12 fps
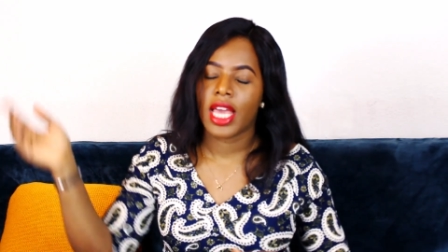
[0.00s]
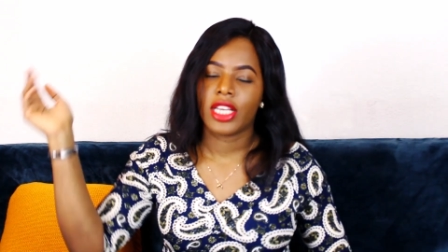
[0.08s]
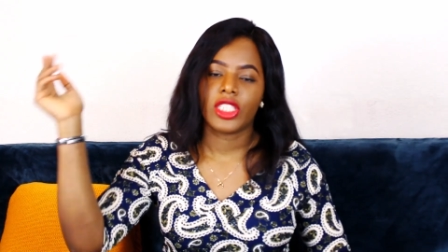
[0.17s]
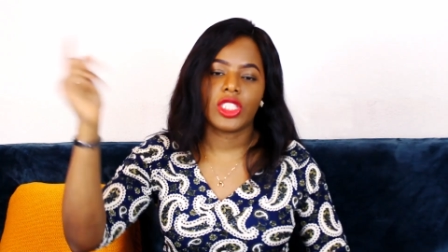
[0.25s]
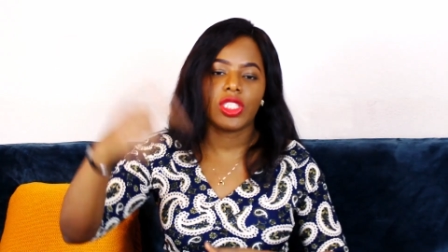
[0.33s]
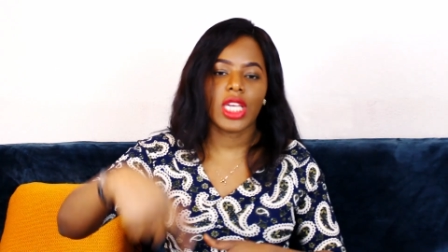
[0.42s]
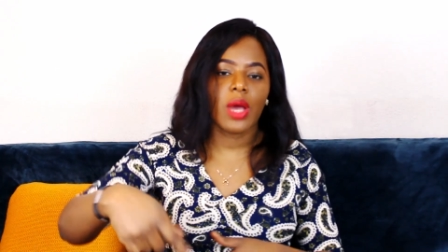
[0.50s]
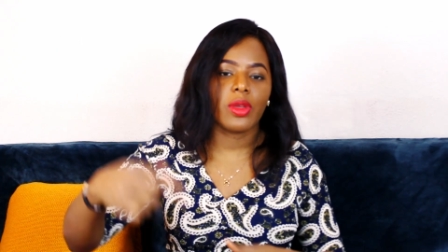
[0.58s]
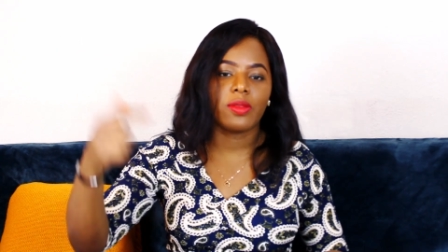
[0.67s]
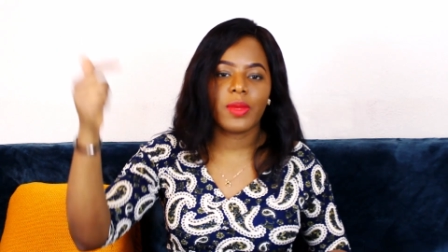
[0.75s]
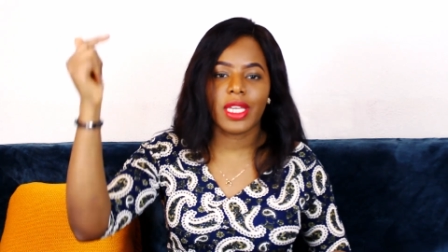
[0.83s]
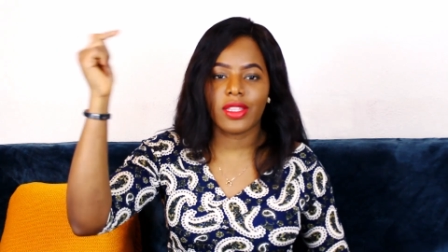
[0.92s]
share
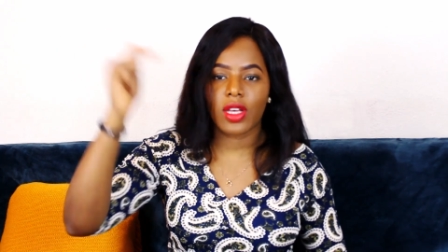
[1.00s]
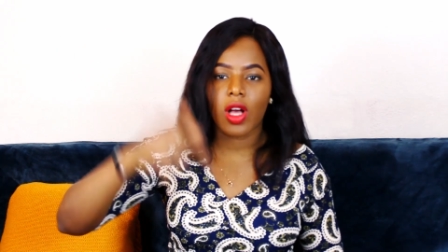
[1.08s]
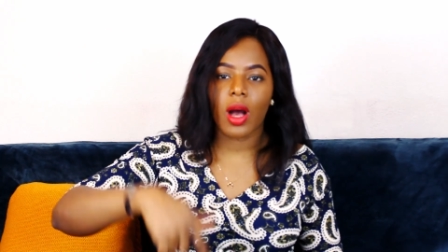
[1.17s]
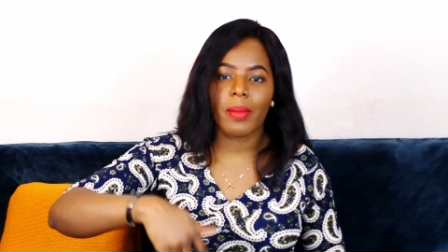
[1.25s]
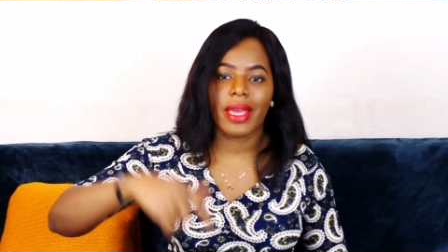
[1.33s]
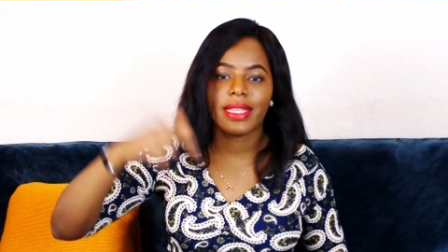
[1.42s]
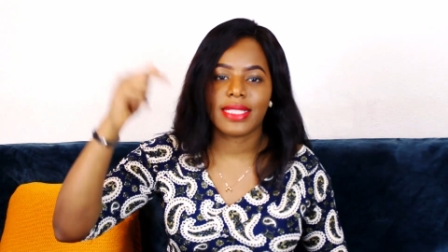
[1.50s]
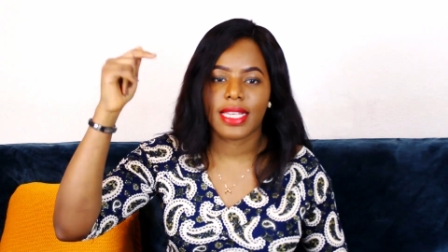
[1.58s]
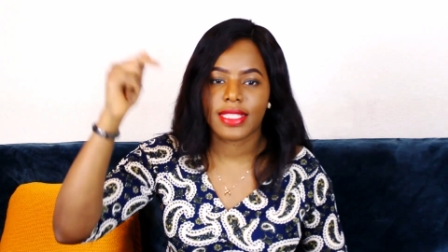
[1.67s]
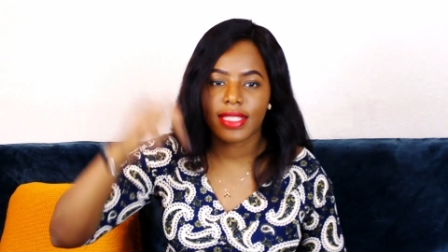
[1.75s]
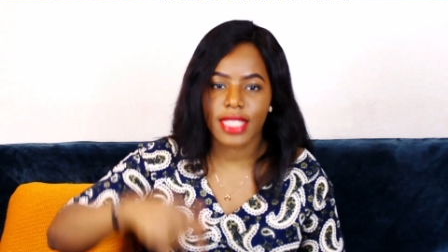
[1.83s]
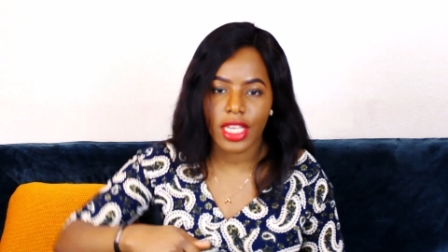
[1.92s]
with me in the comment
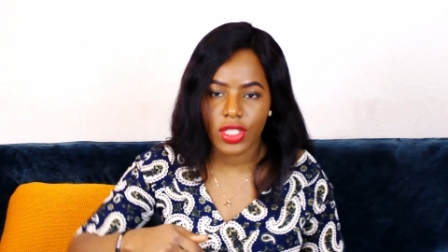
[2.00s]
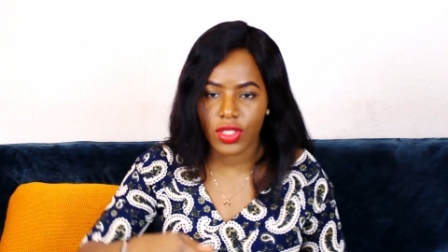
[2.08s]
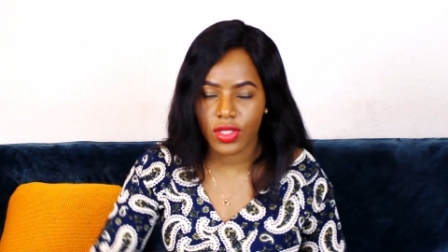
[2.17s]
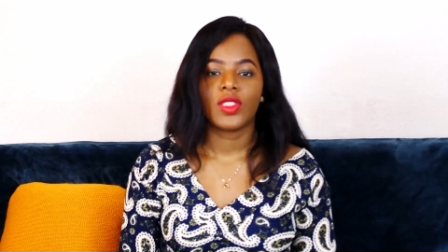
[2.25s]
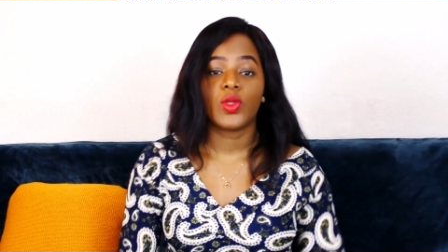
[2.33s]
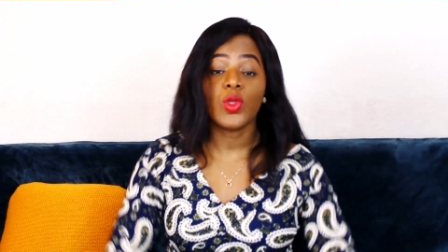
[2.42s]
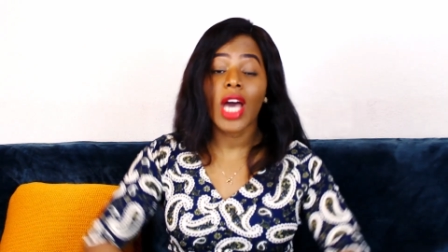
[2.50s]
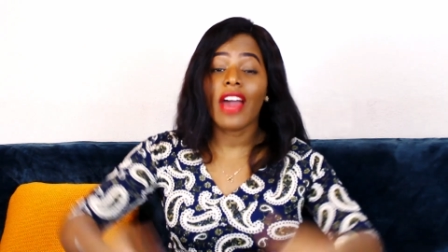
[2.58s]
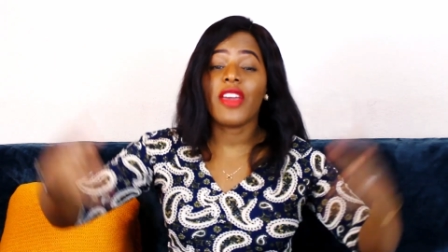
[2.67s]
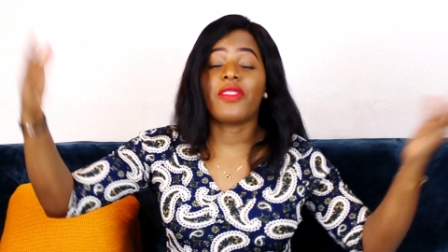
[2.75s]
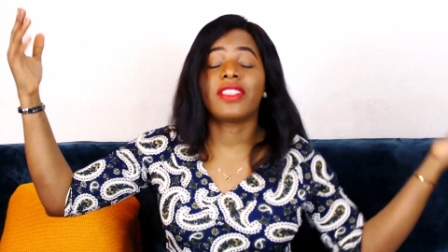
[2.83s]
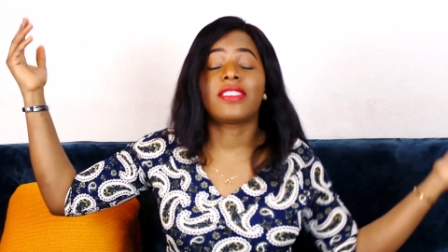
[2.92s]
section. Do
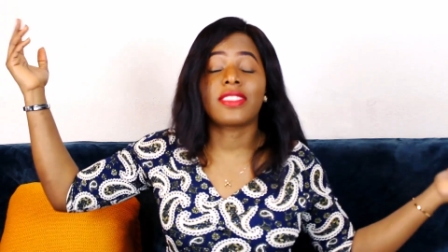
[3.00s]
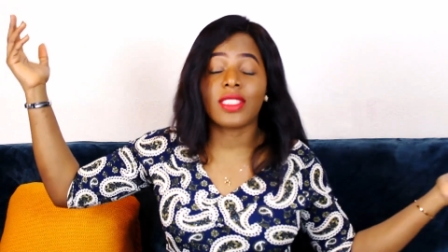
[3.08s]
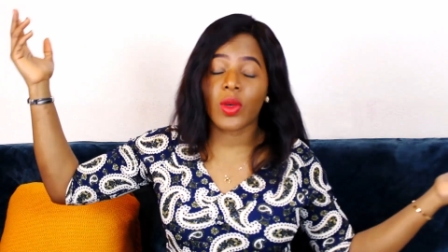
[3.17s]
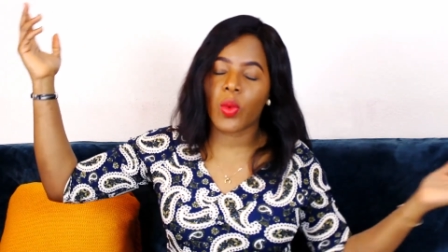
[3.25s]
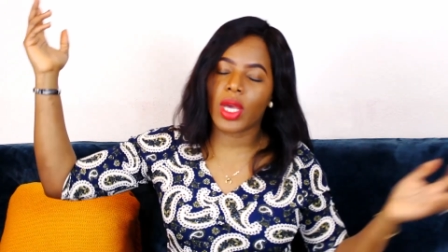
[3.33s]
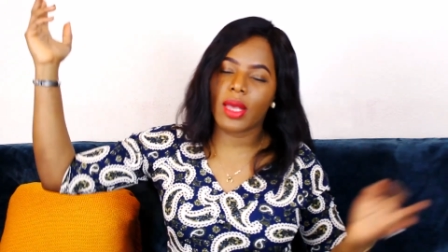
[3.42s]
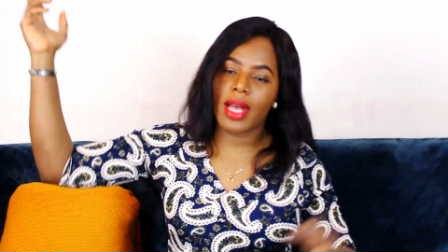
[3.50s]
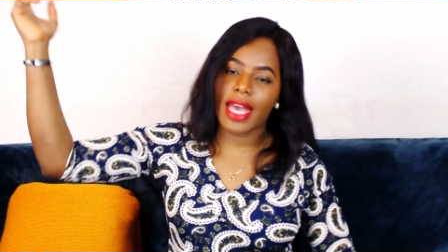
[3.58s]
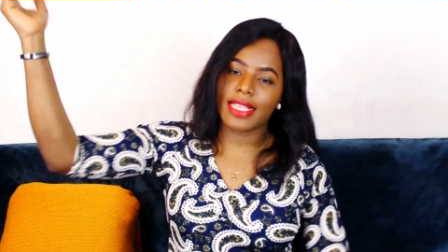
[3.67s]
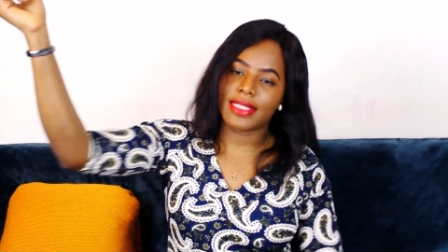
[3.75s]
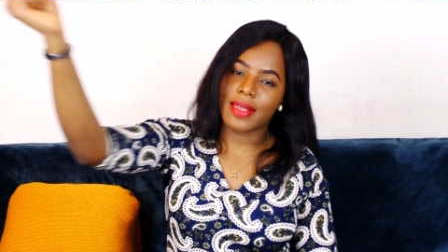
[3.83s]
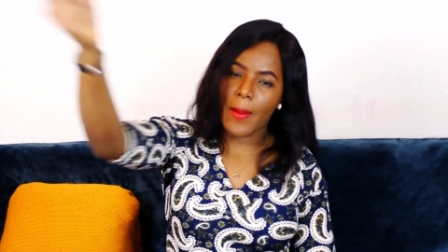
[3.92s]
have a fantastic week,
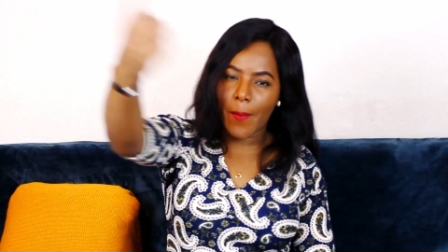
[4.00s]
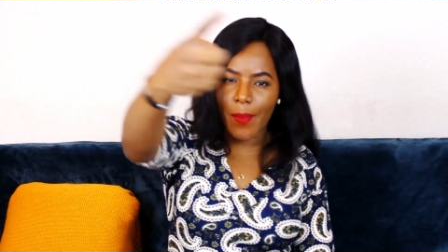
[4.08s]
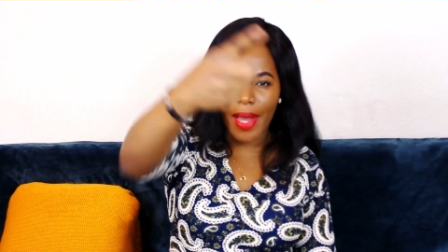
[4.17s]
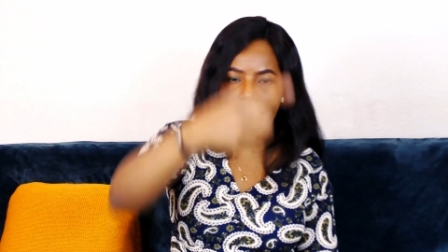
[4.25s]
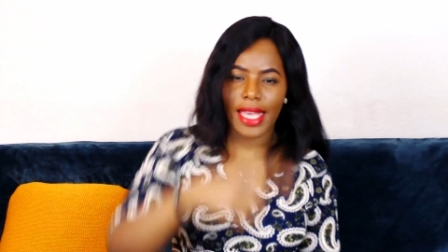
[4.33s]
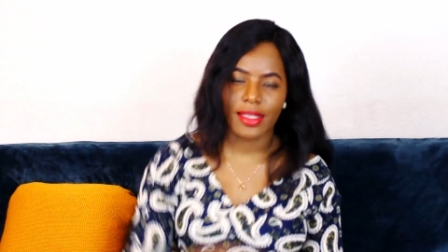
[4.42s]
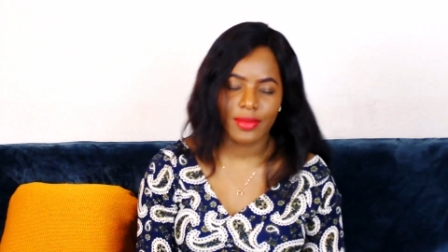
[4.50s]
guys. Bye.